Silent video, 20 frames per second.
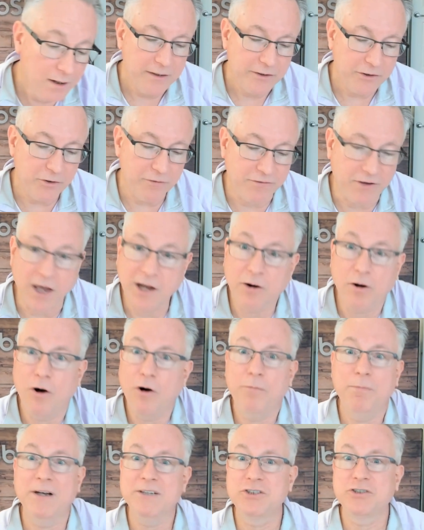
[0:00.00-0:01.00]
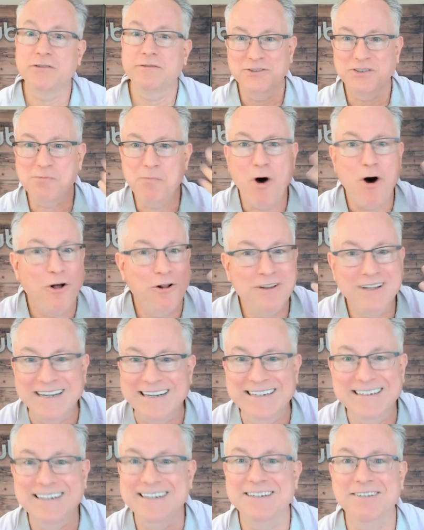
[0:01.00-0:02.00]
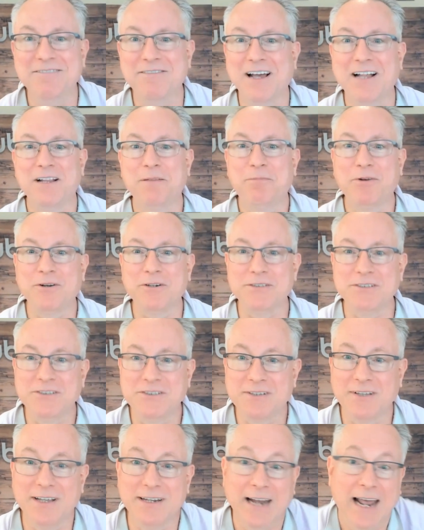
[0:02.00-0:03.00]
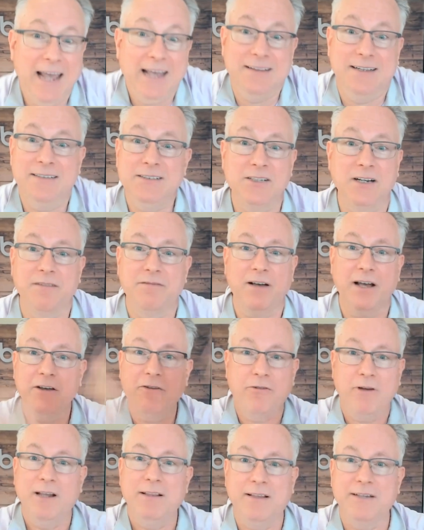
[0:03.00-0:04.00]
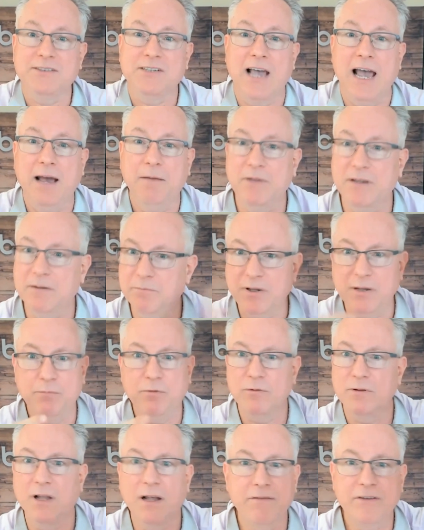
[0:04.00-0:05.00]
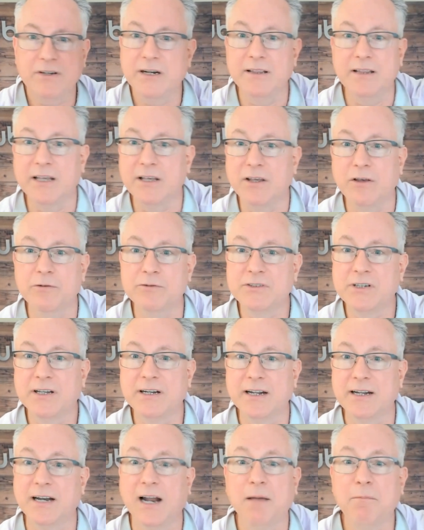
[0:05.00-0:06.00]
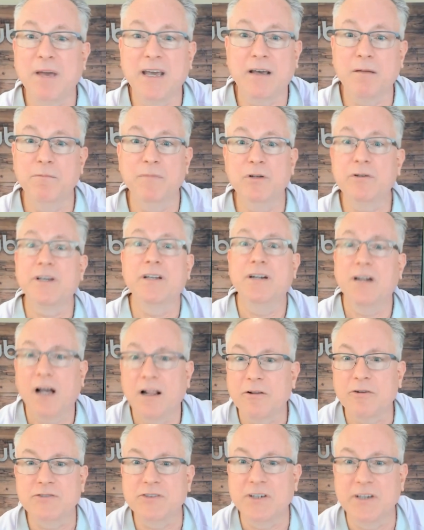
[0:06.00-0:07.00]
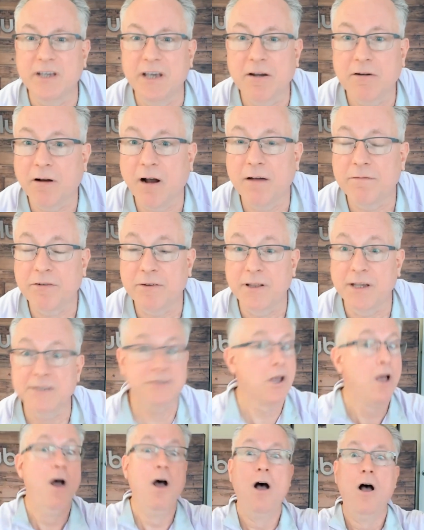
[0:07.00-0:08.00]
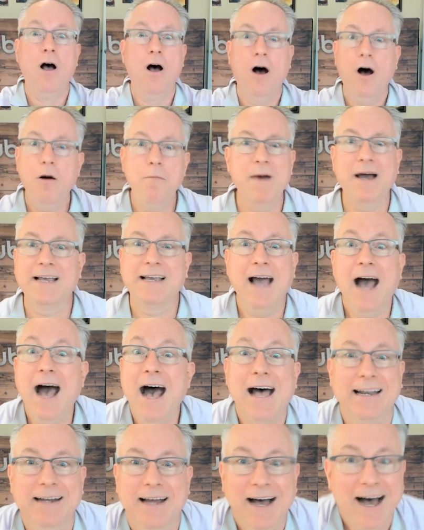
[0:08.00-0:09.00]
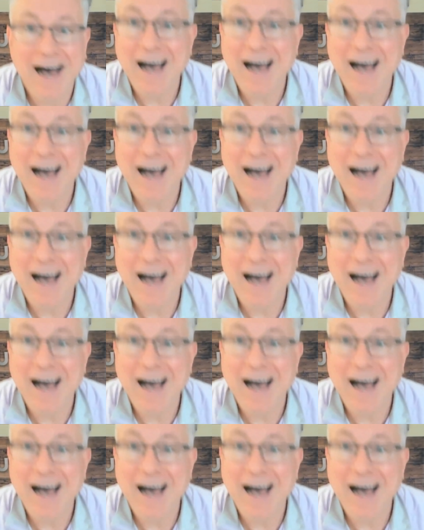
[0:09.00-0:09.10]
You've got a whole bunch of small indie developers that, hey, listen, if I create this app and people love it and they use it and I make $1 million a year off of this, oh my God,